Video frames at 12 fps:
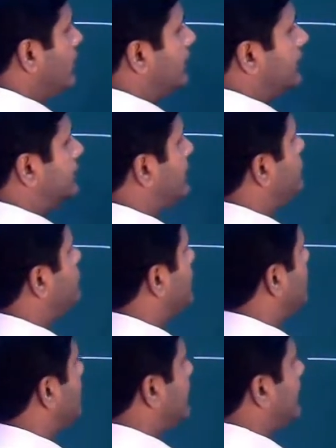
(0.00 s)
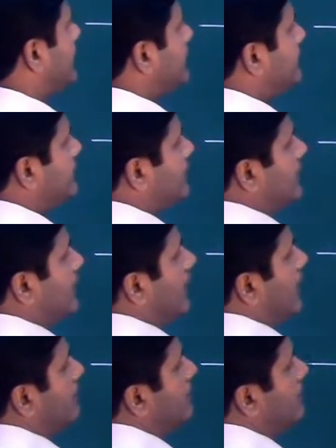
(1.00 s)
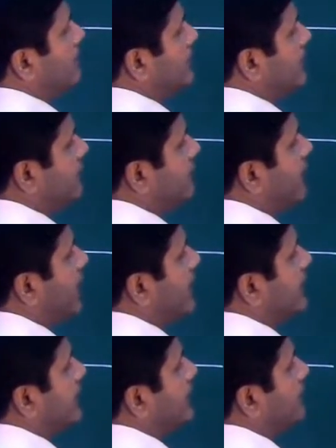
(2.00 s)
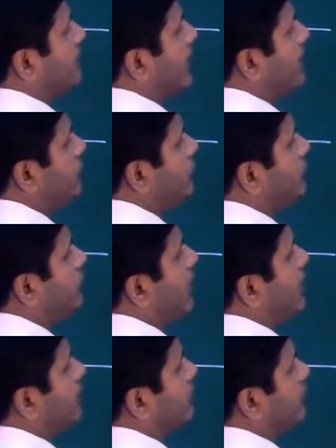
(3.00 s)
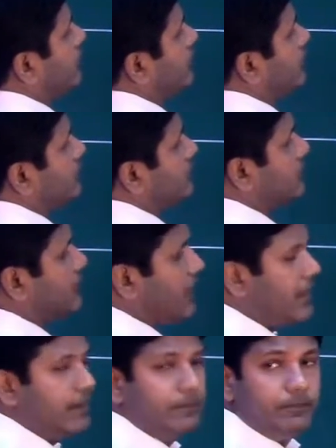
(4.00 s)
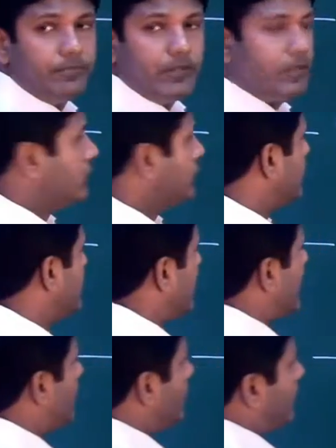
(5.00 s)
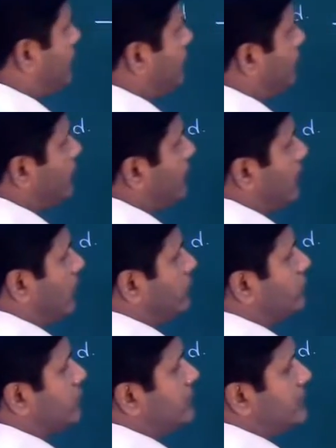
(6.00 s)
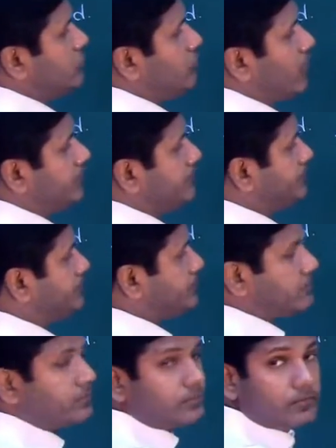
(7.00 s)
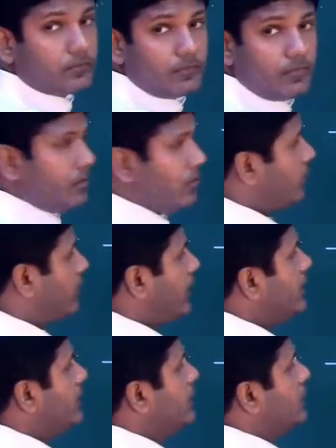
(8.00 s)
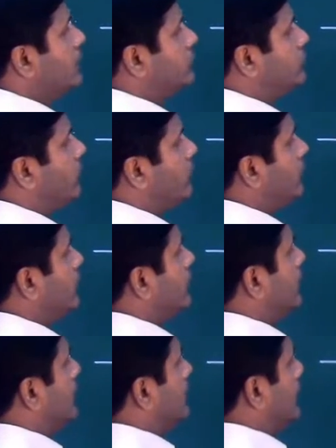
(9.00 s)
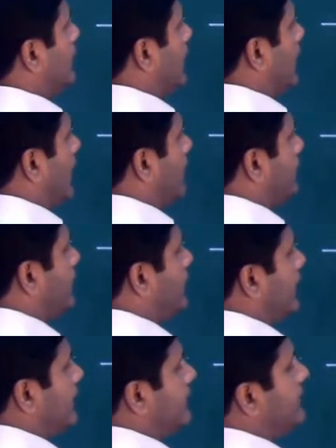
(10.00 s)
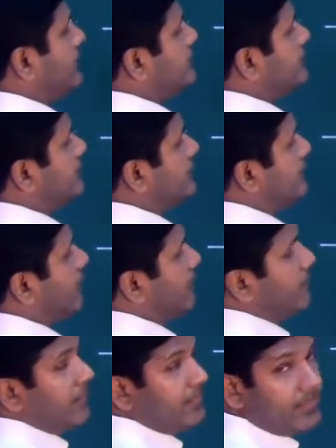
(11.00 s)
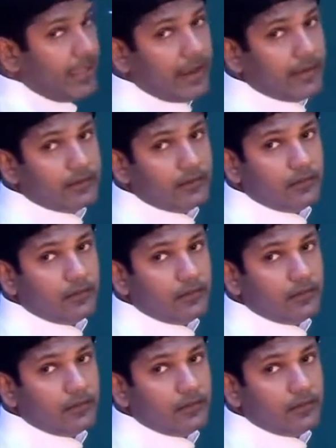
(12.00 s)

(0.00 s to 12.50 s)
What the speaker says: the assumption I'm making is I'm dividing it by 5. See that? So now I have to prove it also this one. Okay, so I'm going to take this divided by that.